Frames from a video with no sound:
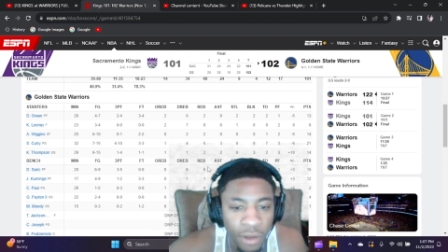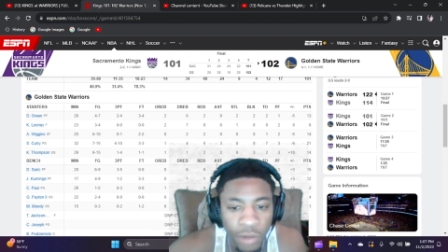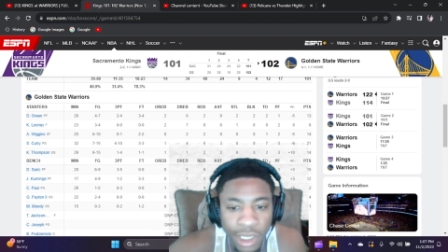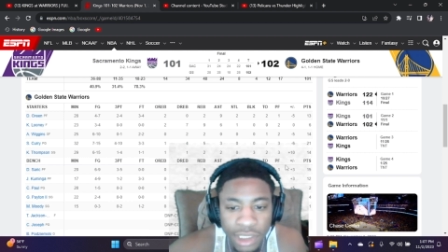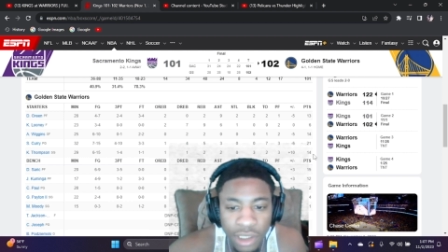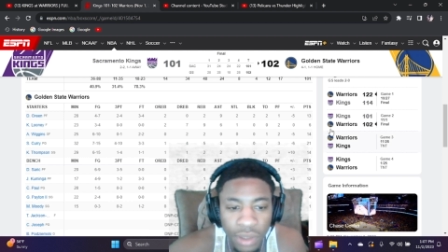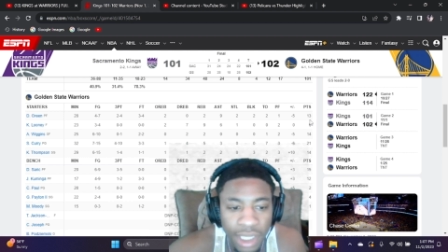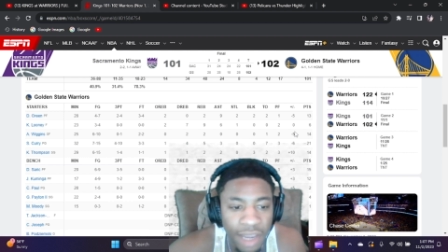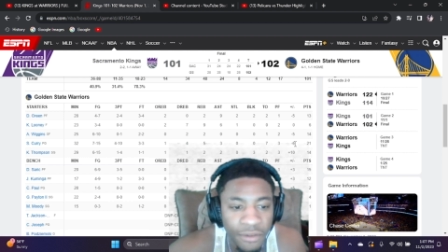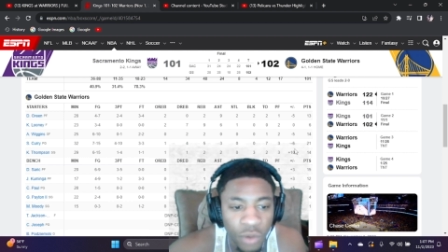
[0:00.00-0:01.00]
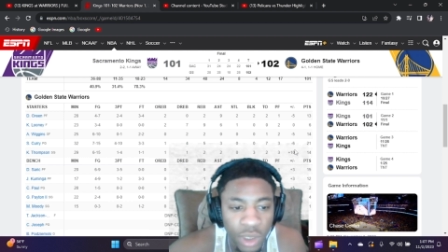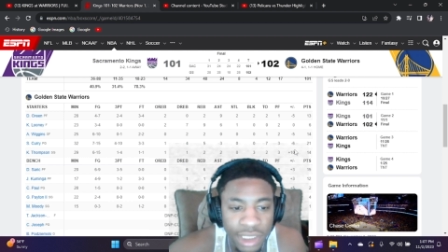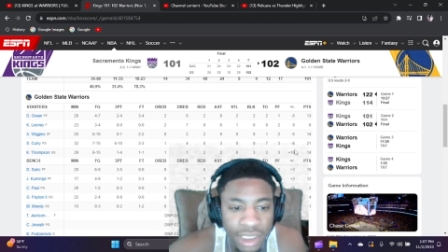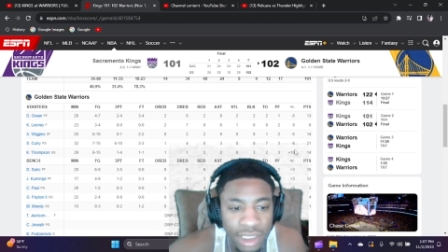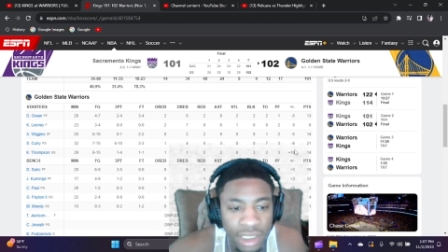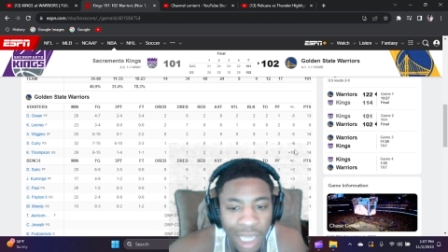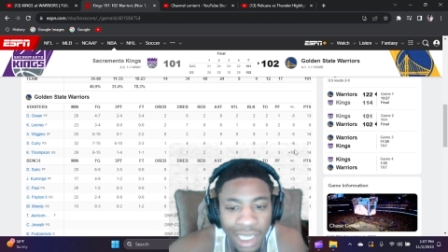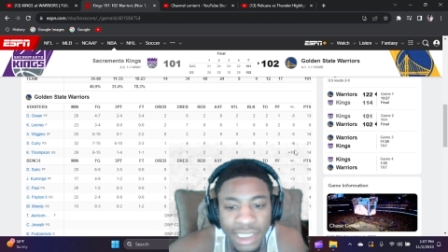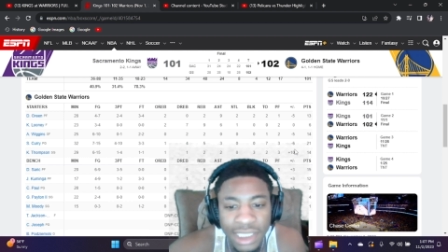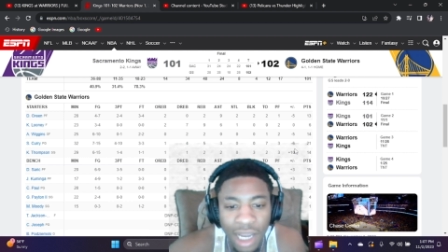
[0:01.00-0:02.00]
Wiggins only had 14. I
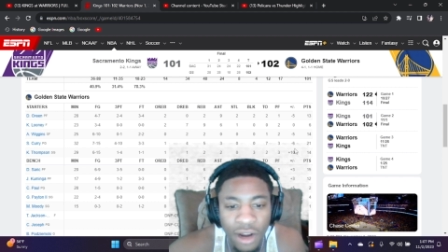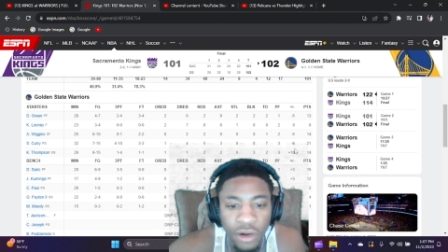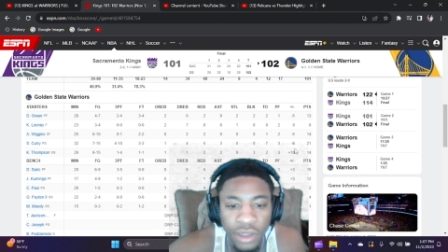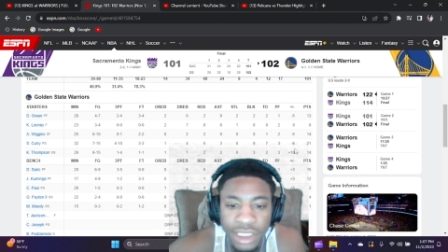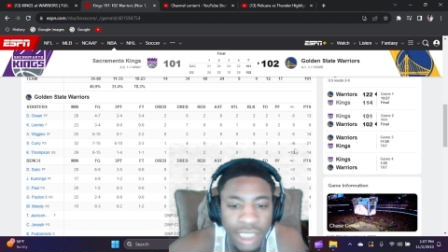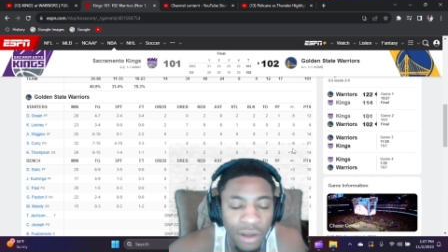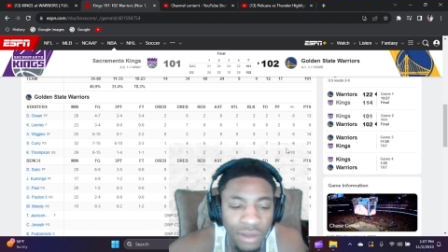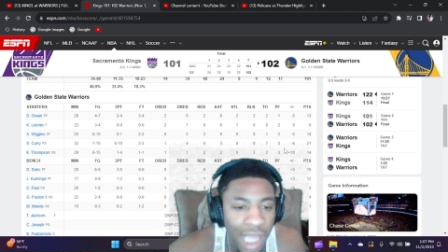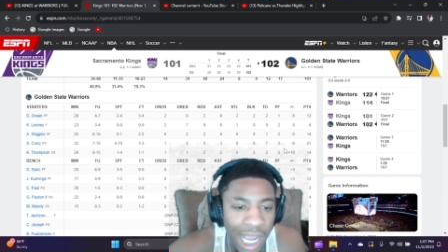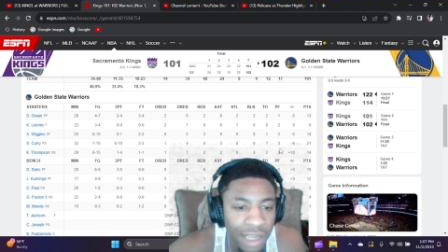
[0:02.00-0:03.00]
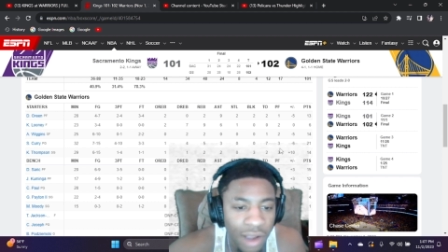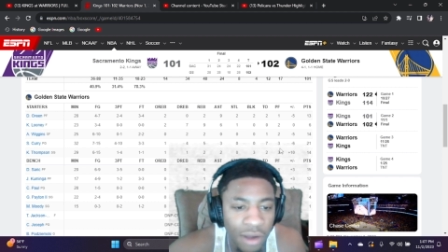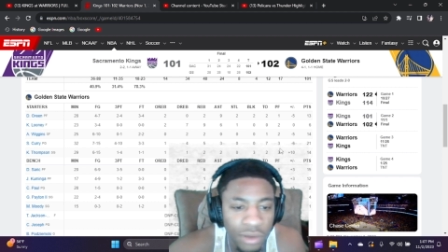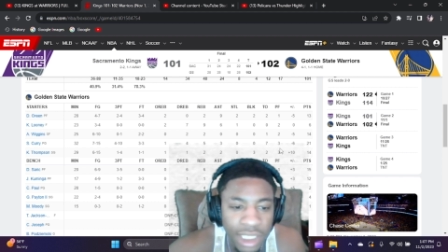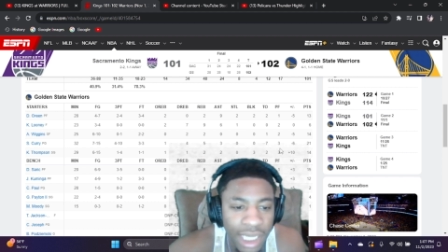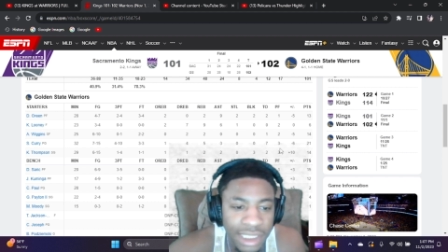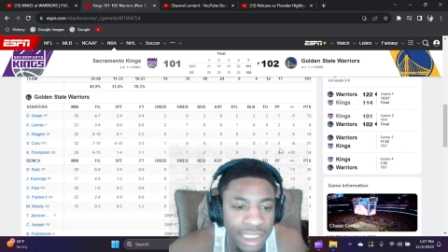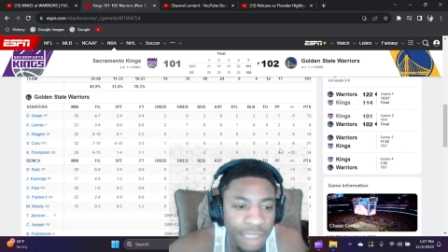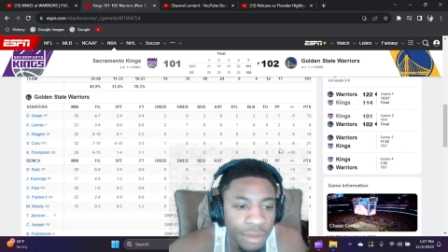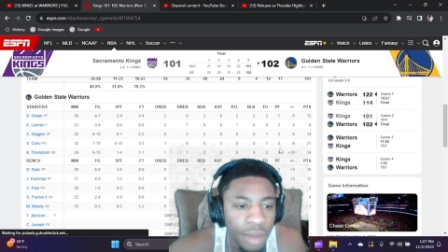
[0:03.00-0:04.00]
guess he got hurt because I don't I, I don't think I
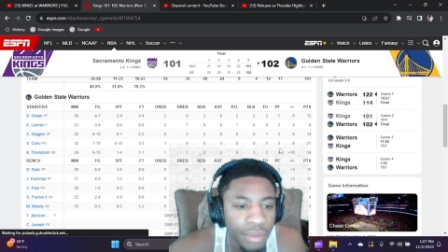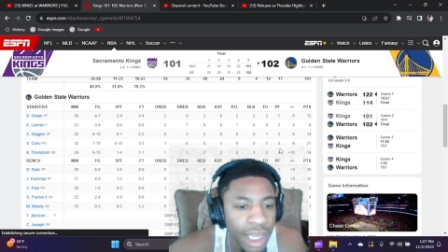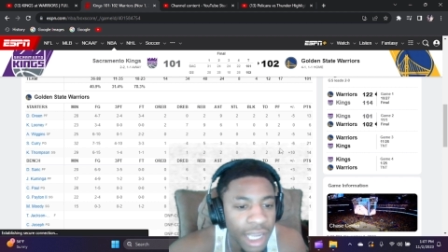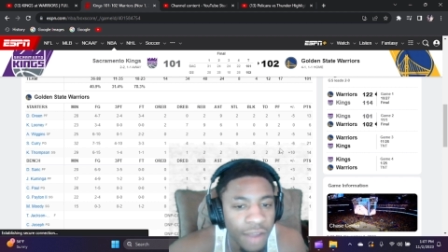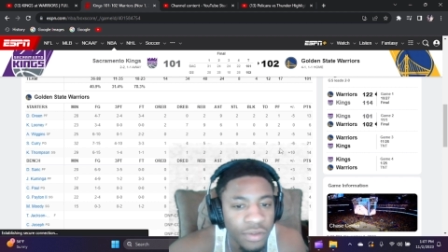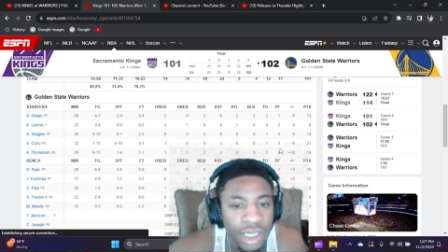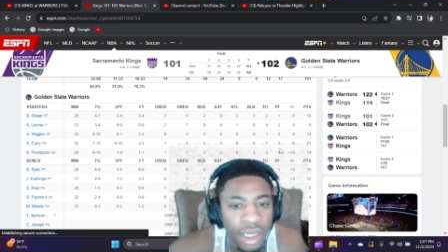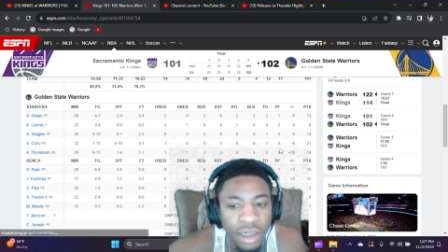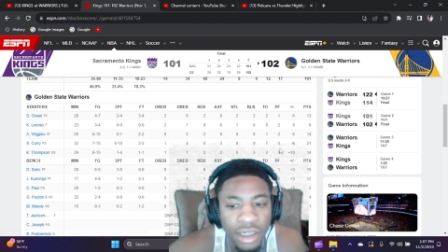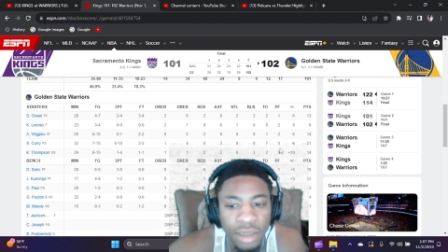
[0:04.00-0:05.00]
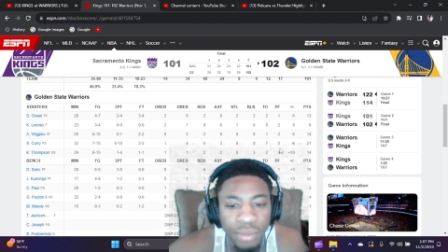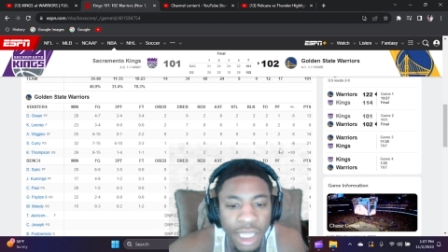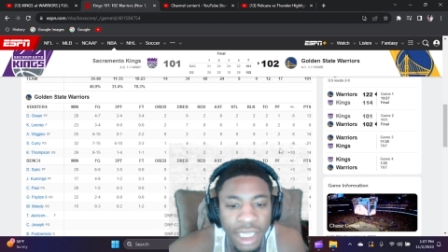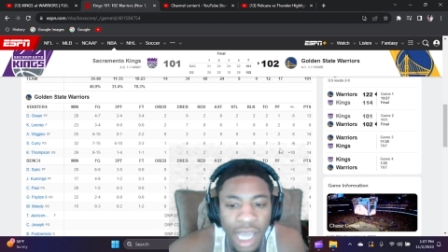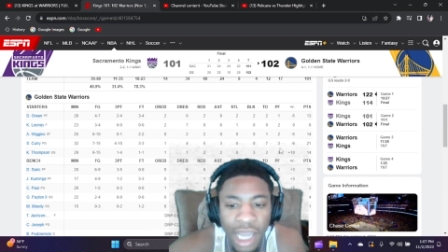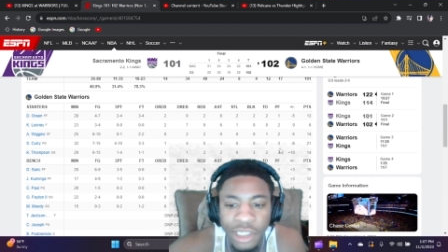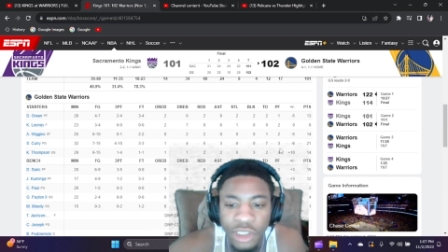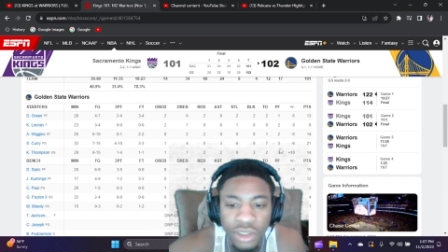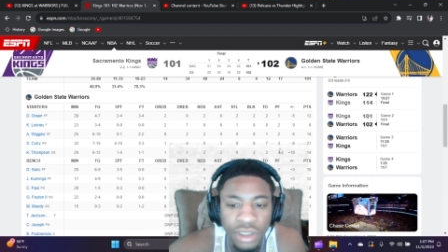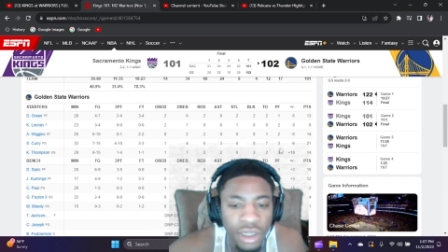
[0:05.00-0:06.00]
seen him come back after that uh, play he got
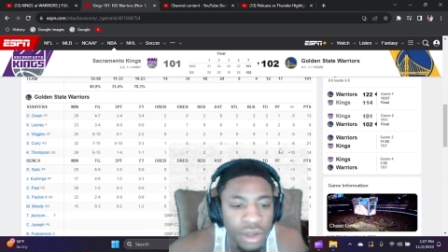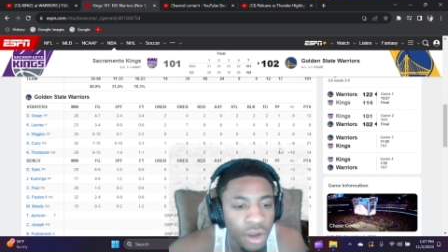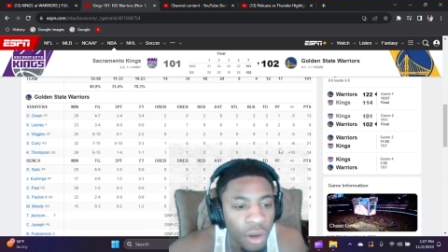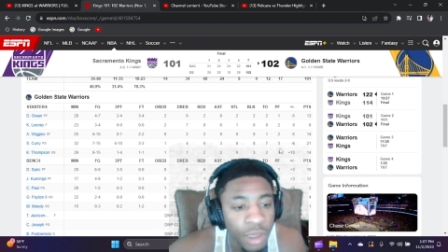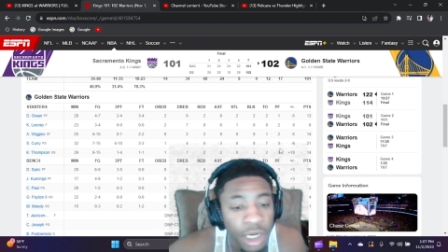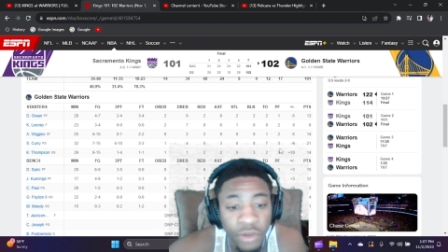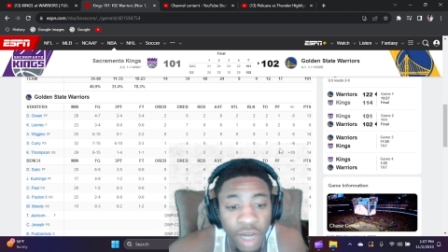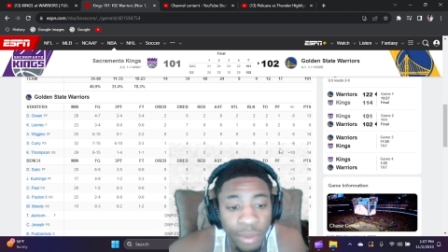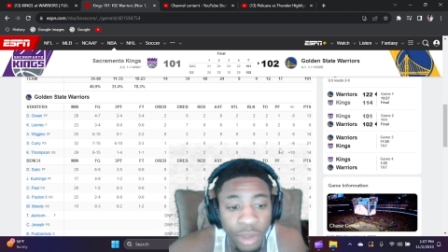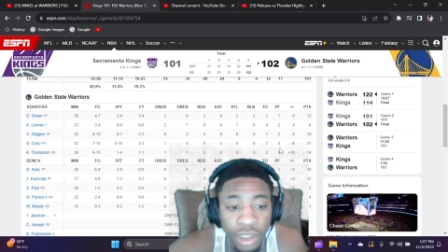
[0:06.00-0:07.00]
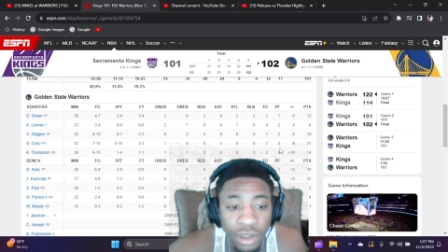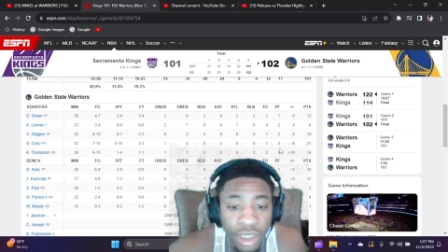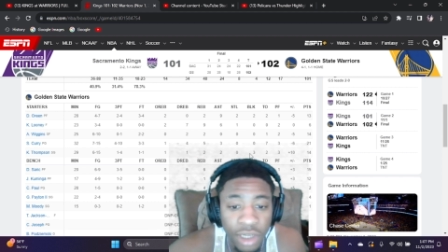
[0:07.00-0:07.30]
injured or whatever happened there.